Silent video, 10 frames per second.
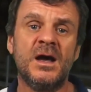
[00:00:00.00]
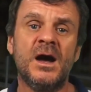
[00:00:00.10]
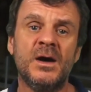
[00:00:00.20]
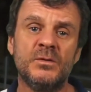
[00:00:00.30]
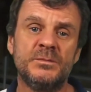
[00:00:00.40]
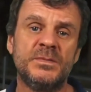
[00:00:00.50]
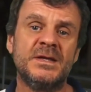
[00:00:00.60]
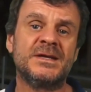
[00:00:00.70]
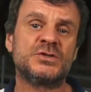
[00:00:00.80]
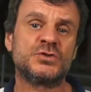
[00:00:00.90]
I would
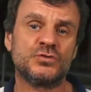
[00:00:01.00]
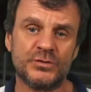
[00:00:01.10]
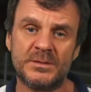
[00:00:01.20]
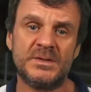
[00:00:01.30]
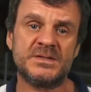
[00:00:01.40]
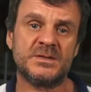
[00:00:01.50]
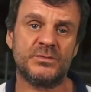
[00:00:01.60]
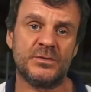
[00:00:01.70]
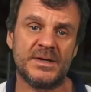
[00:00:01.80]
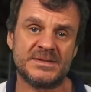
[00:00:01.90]
be extremely
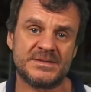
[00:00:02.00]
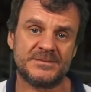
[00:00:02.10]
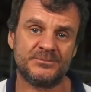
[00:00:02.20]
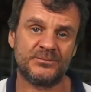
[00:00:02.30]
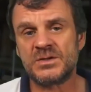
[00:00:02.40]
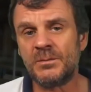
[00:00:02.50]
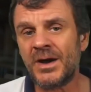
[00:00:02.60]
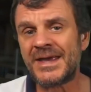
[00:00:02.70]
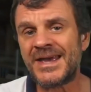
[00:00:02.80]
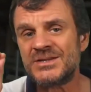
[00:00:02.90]
surprised. So
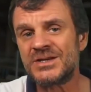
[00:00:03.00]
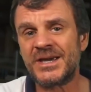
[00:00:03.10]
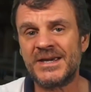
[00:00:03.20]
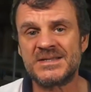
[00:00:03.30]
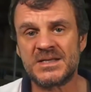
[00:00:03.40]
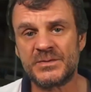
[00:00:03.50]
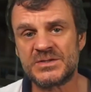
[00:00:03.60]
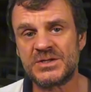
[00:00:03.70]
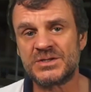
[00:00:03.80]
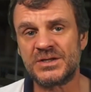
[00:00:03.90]
my educated
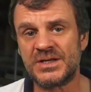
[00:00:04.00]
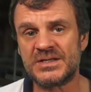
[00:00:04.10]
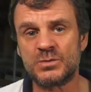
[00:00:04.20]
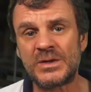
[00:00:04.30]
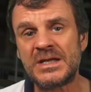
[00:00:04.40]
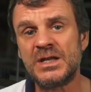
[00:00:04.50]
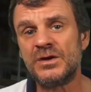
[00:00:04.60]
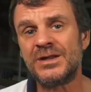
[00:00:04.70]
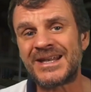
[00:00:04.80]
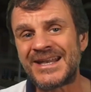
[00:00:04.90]
supposition is we
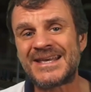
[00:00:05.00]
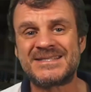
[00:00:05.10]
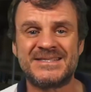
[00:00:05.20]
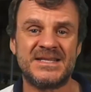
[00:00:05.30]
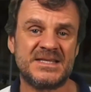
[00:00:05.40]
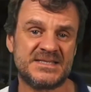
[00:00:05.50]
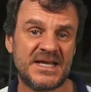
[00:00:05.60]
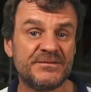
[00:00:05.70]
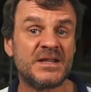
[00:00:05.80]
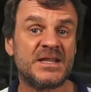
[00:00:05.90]
learn less than
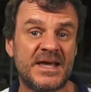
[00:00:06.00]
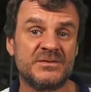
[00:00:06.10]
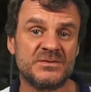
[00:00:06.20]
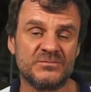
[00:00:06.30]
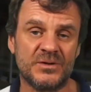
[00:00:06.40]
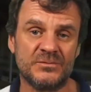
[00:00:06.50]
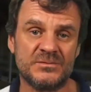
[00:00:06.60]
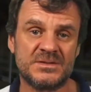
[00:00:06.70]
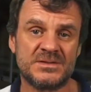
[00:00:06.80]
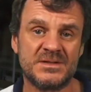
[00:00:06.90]
7,000
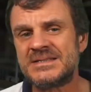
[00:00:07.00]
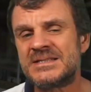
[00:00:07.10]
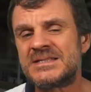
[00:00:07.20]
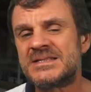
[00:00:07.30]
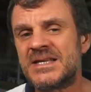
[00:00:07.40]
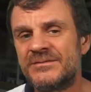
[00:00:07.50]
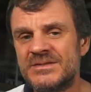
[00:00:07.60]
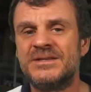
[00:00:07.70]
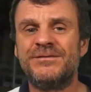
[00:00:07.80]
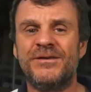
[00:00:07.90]
roads. This is
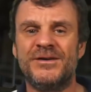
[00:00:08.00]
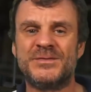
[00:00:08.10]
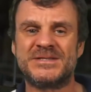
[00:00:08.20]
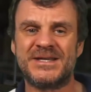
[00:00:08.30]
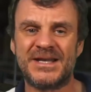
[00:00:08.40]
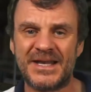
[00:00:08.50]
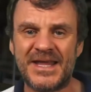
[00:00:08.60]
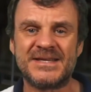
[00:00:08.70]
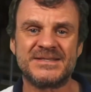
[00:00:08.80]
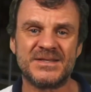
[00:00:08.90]
75%
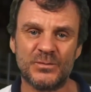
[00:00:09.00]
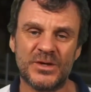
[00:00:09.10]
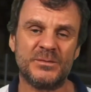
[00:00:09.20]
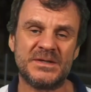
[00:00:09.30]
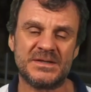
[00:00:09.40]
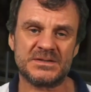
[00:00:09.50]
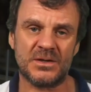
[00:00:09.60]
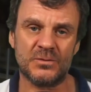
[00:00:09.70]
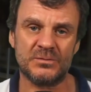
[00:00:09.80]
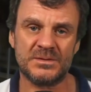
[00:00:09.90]
less than we are being
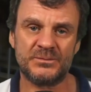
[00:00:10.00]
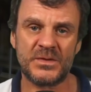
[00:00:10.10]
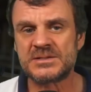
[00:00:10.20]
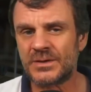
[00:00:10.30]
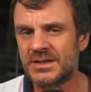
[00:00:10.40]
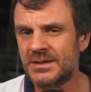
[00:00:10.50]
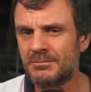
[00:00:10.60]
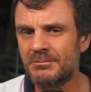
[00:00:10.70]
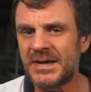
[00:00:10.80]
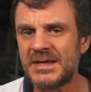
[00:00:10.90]
told. So I think
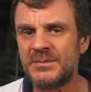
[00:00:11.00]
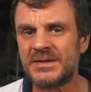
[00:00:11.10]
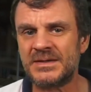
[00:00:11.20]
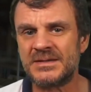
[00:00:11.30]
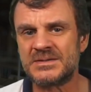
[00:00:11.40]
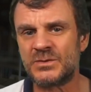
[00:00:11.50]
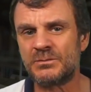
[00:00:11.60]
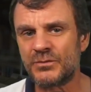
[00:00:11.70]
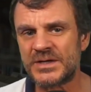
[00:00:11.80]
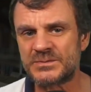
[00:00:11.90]
maybe to
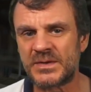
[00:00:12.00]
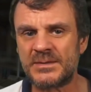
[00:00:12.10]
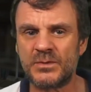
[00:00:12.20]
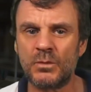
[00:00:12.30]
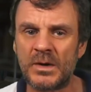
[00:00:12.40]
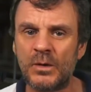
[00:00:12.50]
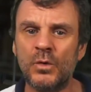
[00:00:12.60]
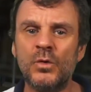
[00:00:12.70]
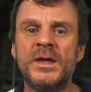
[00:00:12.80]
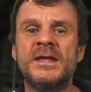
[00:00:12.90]
impress people, we're
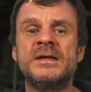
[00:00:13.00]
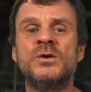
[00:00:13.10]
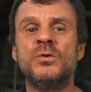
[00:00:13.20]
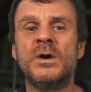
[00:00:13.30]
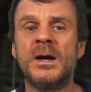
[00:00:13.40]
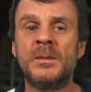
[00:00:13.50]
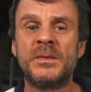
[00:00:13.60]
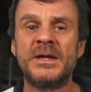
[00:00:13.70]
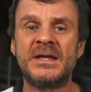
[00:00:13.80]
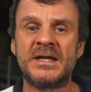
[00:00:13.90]
all getting caught
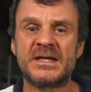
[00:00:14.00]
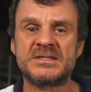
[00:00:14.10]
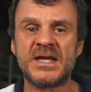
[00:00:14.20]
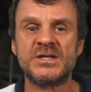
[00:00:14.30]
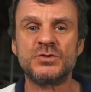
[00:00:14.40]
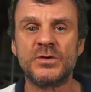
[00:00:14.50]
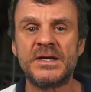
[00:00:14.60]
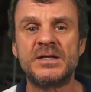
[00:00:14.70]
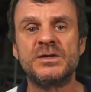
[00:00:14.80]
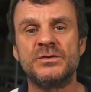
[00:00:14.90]
up in an
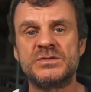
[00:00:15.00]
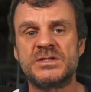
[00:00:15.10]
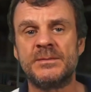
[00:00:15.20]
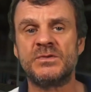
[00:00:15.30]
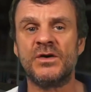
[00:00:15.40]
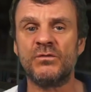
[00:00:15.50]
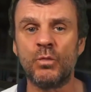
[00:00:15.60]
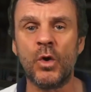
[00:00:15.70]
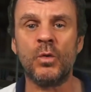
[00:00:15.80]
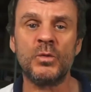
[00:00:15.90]
exaggerated concept of
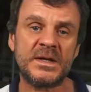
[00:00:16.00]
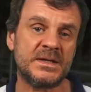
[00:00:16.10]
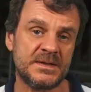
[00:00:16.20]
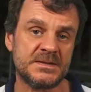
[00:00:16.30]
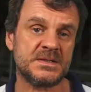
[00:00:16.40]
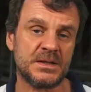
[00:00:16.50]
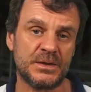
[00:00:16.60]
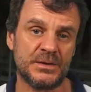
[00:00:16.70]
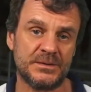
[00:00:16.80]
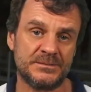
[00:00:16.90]
what we need to
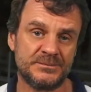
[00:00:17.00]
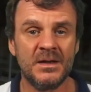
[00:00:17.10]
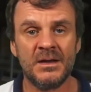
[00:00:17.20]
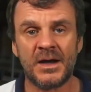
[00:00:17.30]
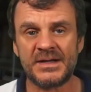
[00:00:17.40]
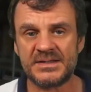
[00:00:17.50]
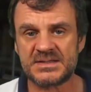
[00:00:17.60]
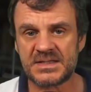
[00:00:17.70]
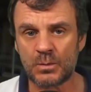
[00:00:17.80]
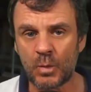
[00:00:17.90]
learn. I did
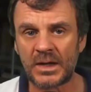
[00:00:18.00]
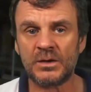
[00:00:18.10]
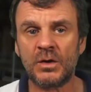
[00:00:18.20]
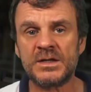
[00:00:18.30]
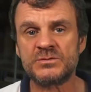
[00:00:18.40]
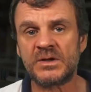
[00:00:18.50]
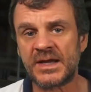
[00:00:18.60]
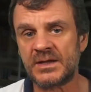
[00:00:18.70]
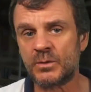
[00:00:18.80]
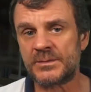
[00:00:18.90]
see one
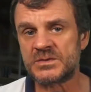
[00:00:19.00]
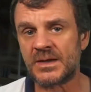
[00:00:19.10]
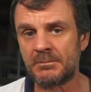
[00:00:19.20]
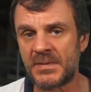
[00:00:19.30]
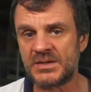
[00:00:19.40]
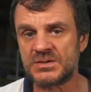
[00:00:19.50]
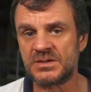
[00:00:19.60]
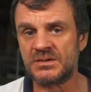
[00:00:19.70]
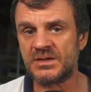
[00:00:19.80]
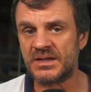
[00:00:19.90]
knowledge-related website
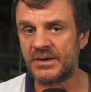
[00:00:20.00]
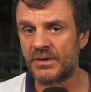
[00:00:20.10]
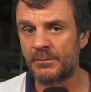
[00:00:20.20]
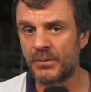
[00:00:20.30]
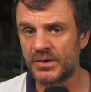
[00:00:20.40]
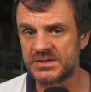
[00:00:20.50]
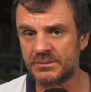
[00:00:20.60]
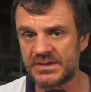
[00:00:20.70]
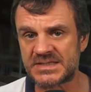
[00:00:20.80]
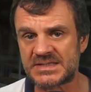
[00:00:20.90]
mention that there are
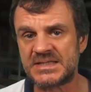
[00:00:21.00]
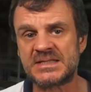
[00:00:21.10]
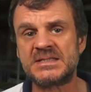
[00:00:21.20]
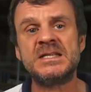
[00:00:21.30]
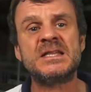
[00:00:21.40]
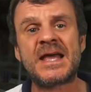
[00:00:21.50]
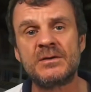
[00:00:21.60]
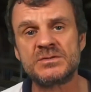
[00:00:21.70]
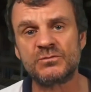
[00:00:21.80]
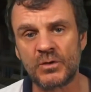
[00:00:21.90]
possibly
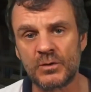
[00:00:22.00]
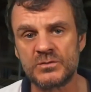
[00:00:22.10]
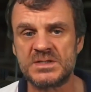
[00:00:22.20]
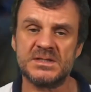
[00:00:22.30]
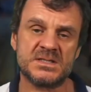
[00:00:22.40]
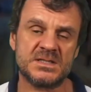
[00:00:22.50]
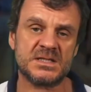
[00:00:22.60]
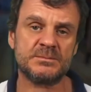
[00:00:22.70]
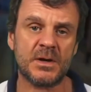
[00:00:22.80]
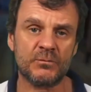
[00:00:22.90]
60,000 roads in the
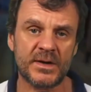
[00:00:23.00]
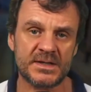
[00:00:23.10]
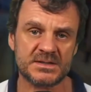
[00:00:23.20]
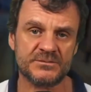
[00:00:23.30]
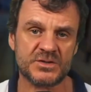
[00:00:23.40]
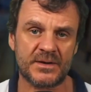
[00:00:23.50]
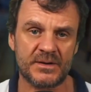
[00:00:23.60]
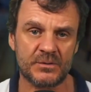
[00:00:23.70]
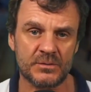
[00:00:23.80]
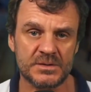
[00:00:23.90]
6 mile radius of
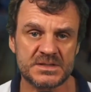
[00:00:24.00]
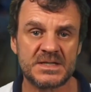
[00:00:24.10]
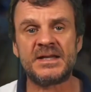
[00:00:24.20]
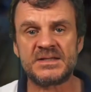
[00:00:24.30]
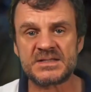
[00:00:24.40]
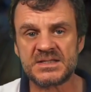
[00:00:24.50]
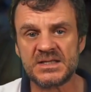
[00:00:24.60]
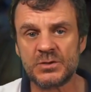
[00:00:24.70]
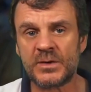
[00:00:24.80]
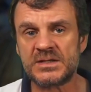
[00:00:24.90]
Charing Cross, and the
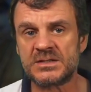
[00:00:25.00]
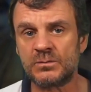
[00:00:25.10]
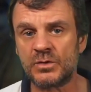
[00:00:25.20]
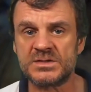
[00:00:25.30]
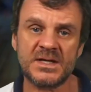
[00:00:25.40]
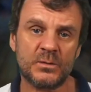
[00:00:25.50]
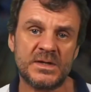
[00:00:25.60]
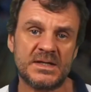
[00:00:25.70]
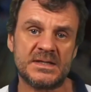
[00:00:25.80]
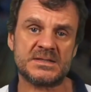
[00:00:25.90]
insinuation was that
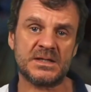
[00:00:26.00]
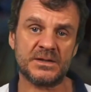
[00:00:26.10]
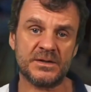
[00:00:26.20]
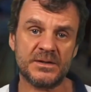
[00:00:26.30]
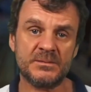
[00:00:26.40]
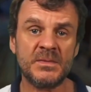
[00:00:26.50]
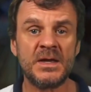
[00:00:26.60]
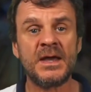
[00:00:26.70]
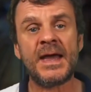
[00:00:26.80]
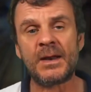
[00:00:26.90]
we need to learn them,
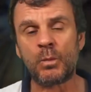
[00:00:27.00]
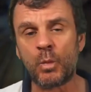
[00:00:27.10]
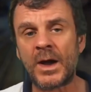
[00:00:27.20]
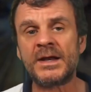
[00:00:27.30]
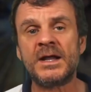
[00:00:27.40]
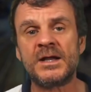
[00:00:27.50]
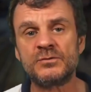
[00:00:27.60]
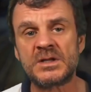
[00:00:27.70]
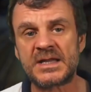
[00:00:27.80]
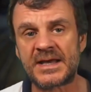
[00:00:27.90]
and
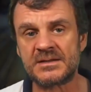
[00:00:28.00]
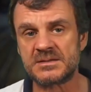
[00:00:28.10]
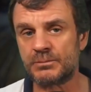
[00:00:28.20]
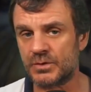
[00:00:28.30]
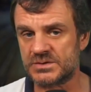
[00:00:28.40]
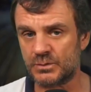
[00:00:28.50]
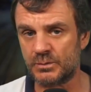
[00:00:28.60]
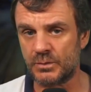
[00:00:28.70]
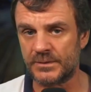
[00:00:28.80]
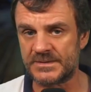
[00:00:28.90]
100,000
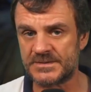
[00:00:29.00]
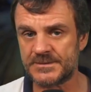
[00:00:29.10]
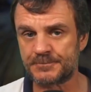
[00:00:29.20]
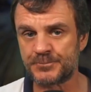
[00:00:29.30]
possible points.